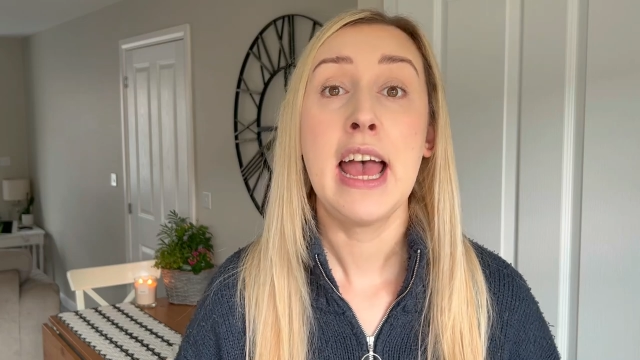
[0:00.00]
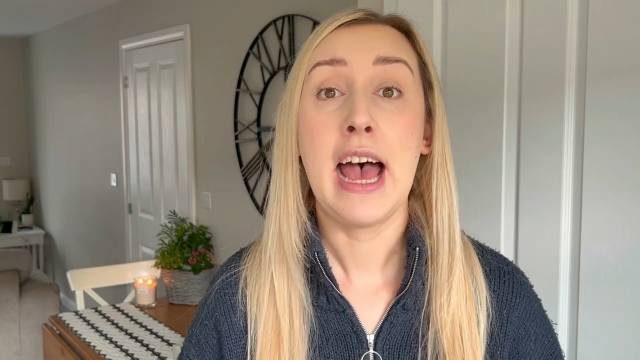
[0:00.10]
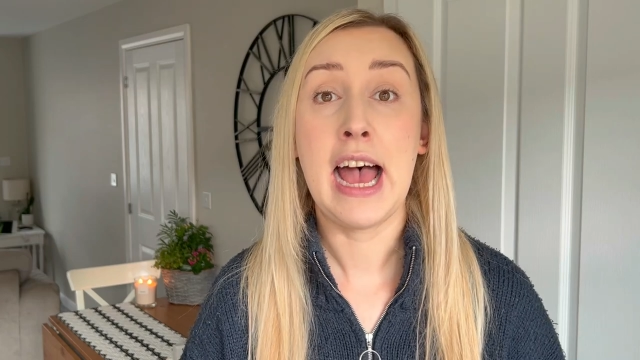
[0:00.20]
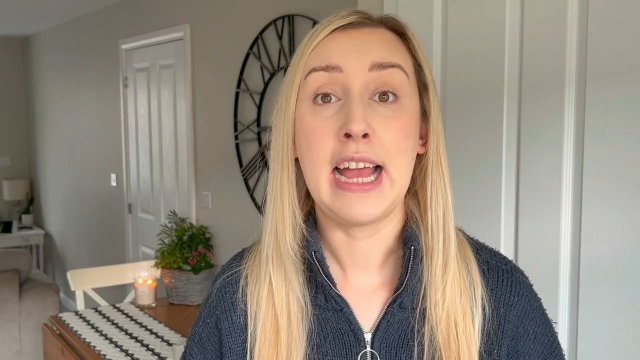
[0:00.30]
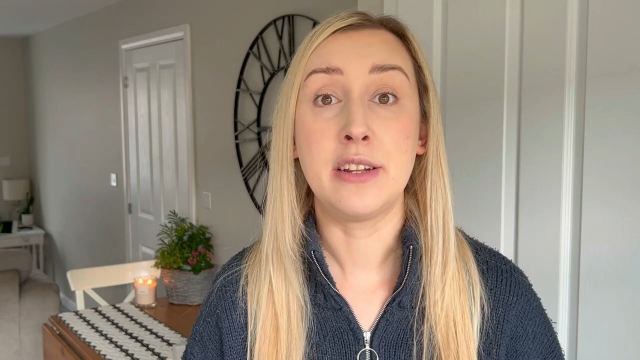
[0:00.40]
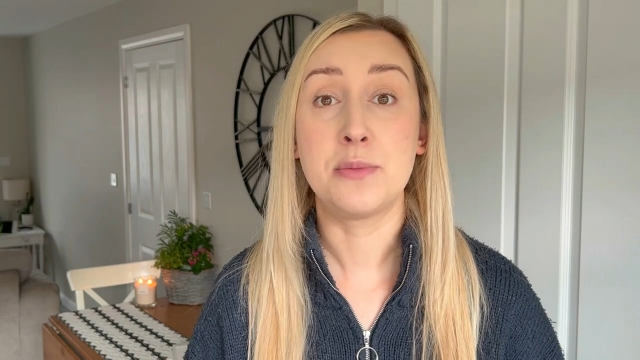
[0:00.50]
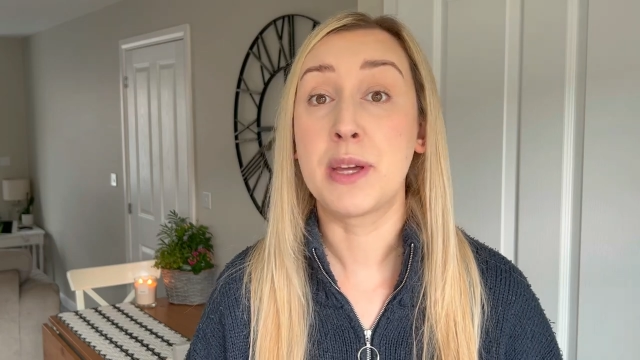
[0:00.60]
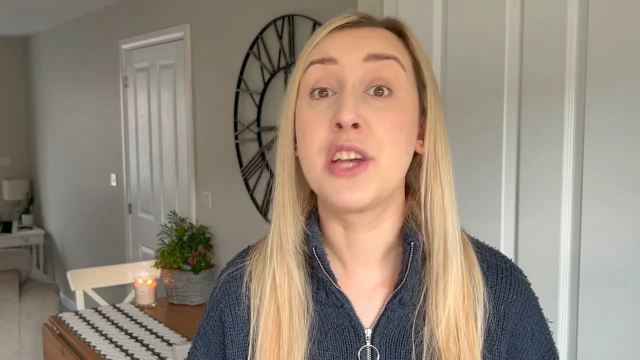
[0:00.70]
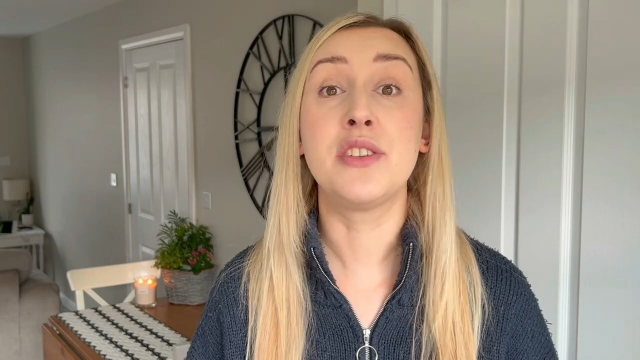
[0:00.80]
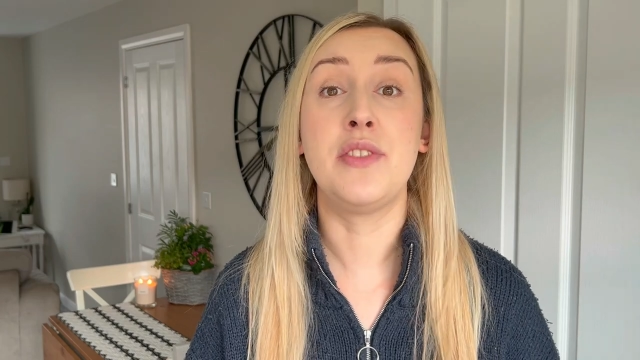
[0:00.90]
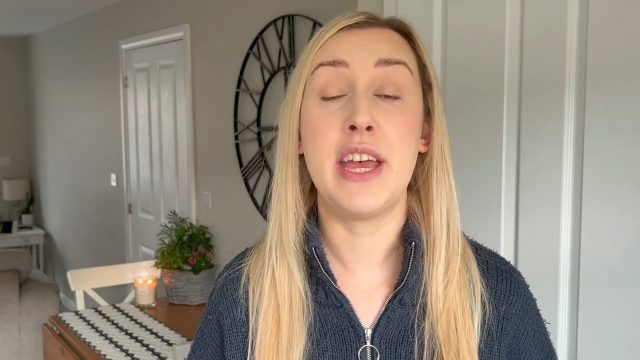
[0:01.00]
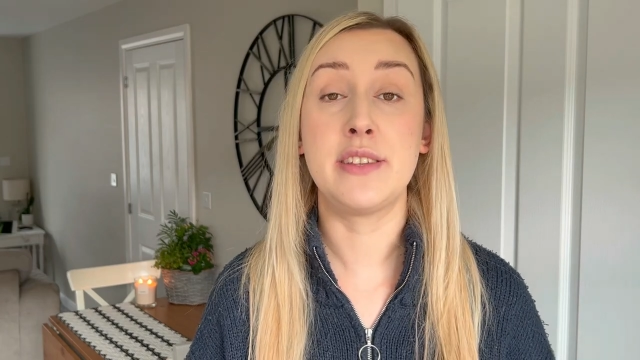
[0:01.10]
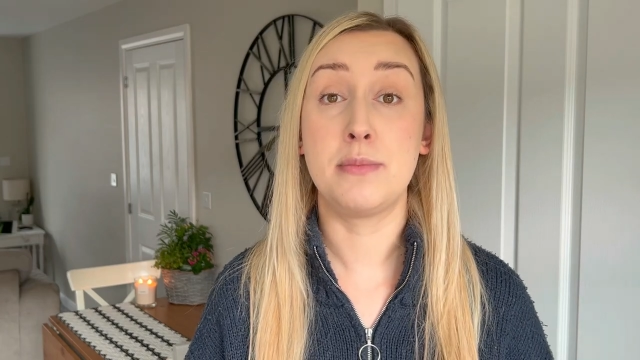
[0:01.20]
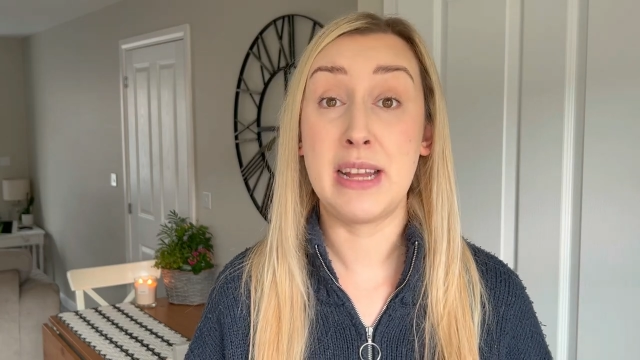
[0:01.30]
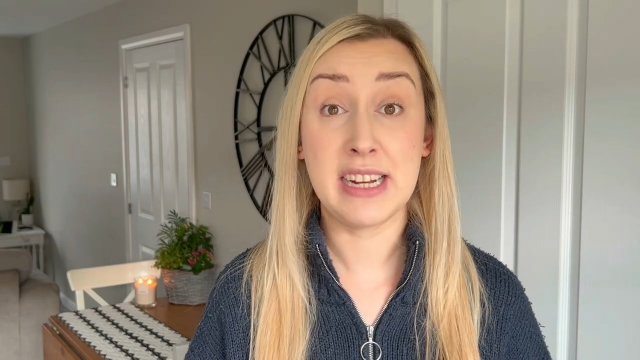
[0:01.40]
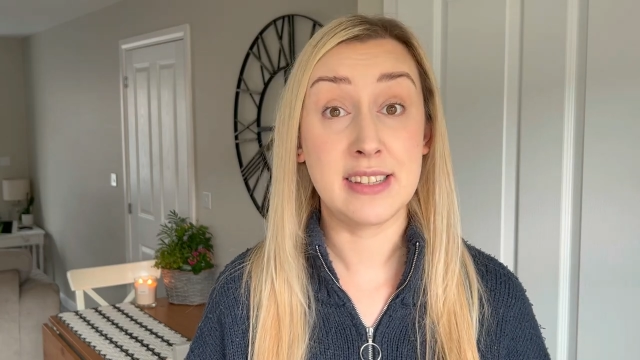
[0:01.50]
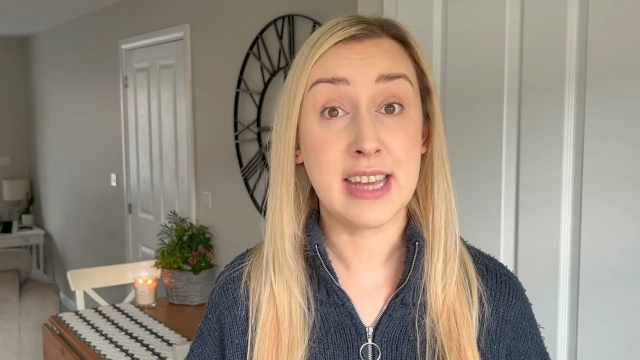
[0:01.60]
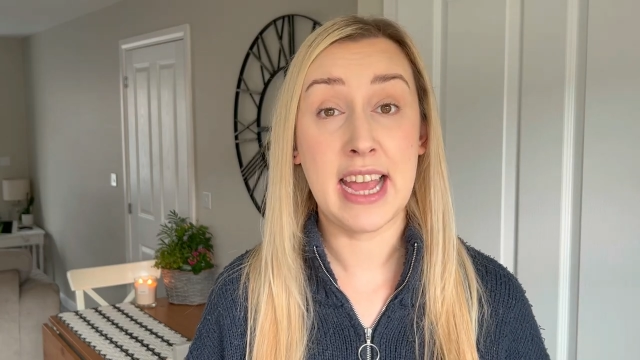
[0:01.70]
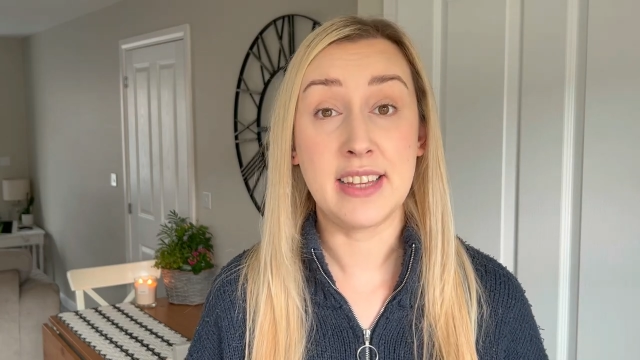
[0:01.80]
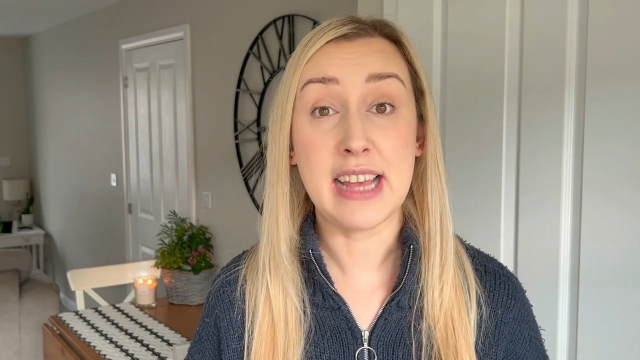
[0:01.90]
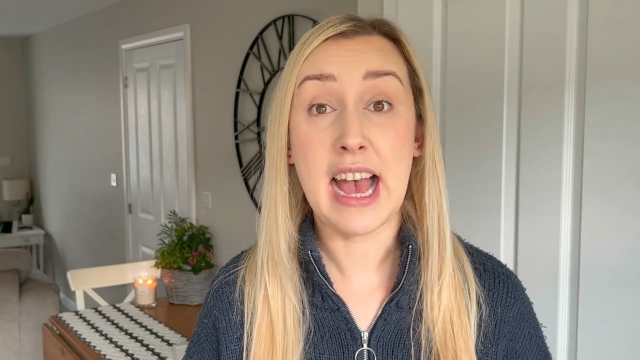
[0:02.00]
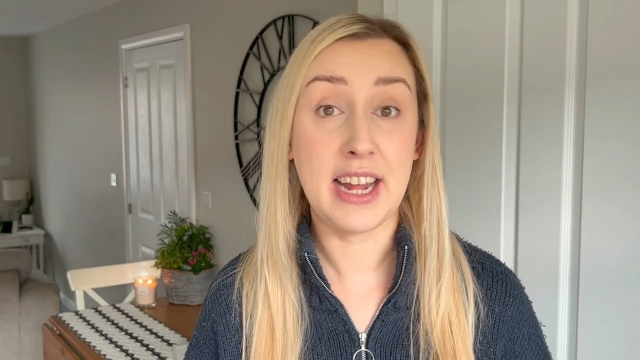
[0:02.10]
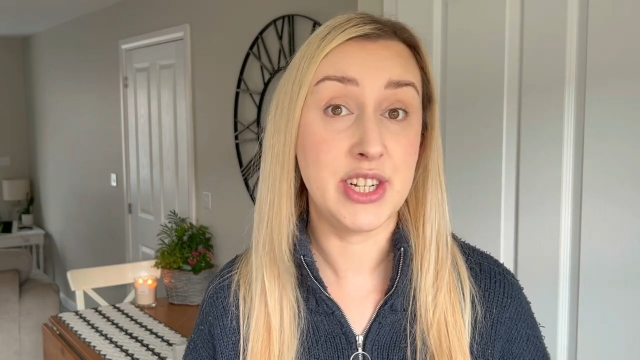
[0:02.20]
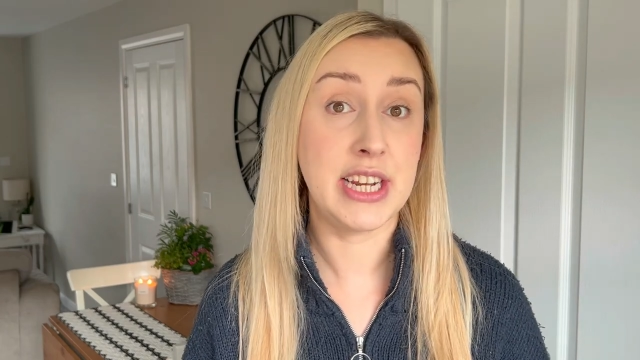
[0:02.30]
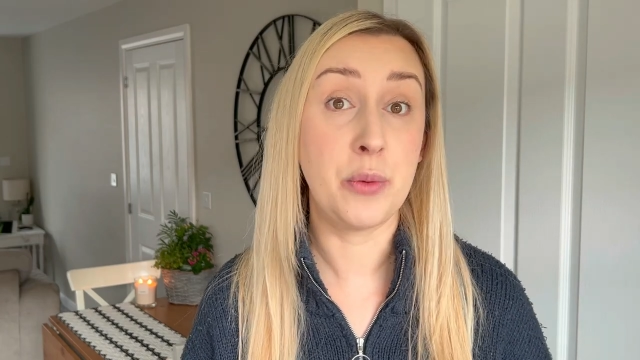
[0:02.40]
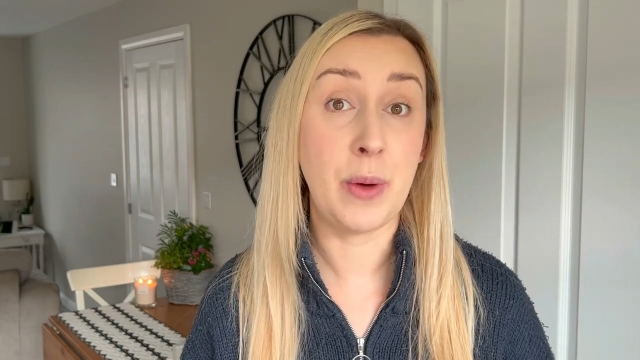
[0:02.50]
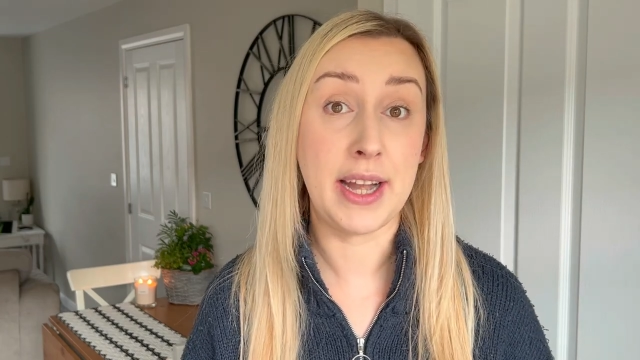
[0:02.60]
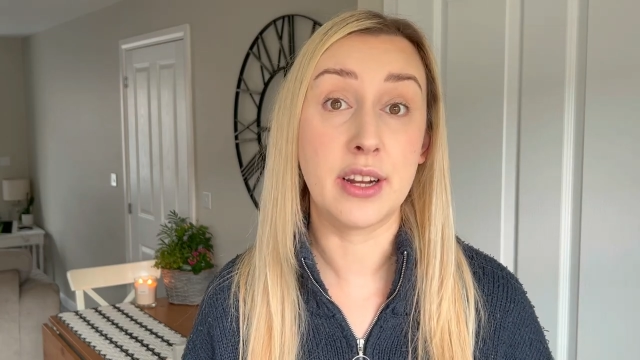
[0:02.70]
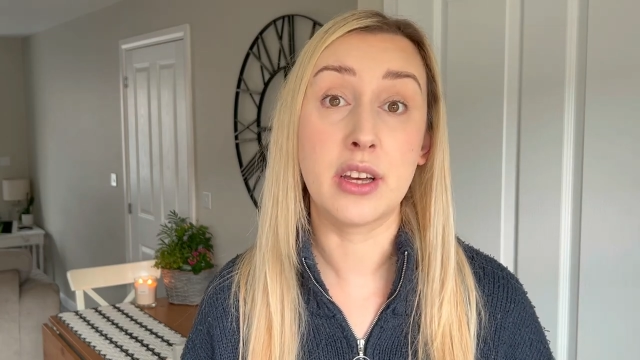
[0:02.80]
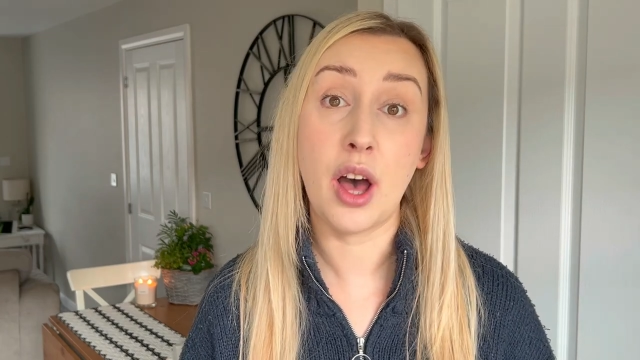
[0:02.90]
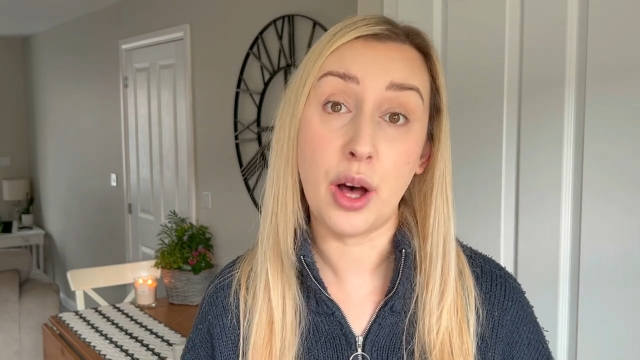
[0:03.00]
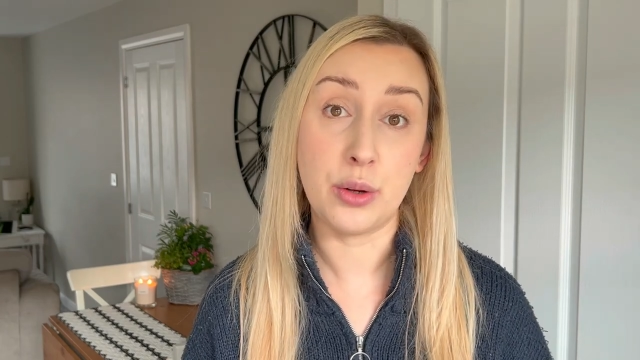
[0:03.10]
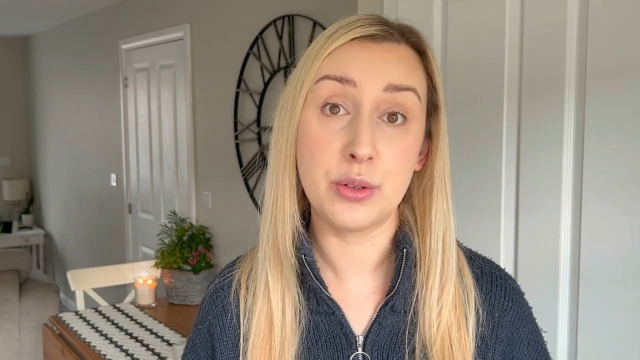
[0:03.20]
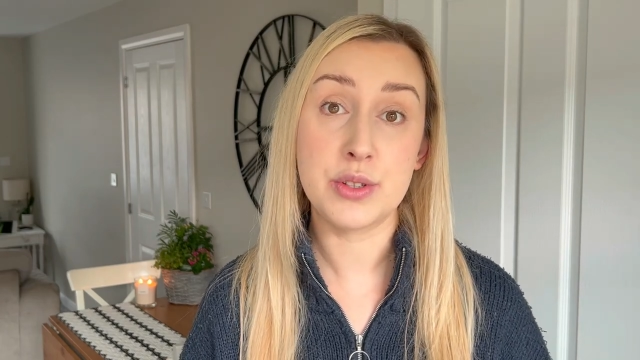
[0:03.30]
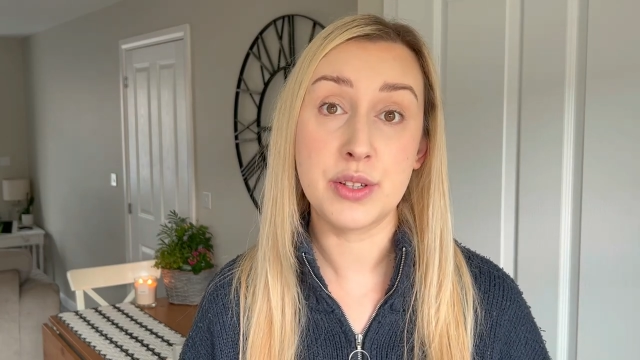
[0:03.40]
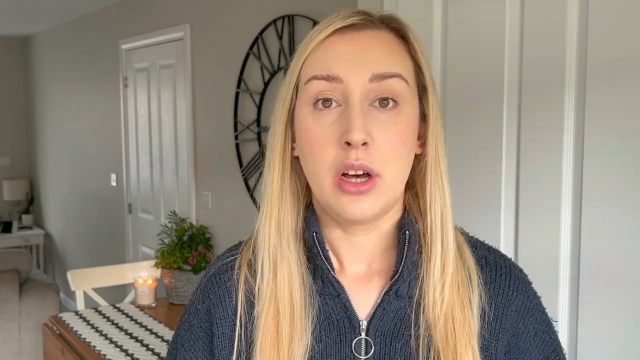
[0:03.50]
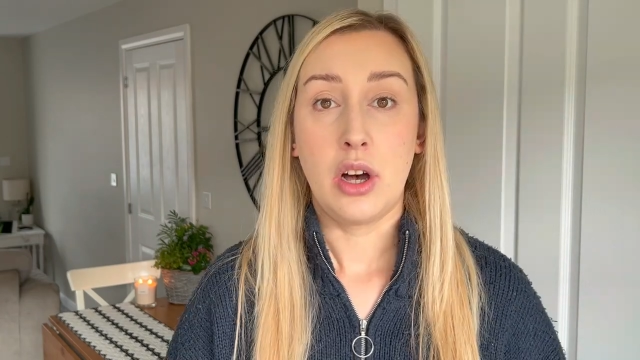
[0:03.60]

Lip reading: and because of this, Melanie's case actually went cold.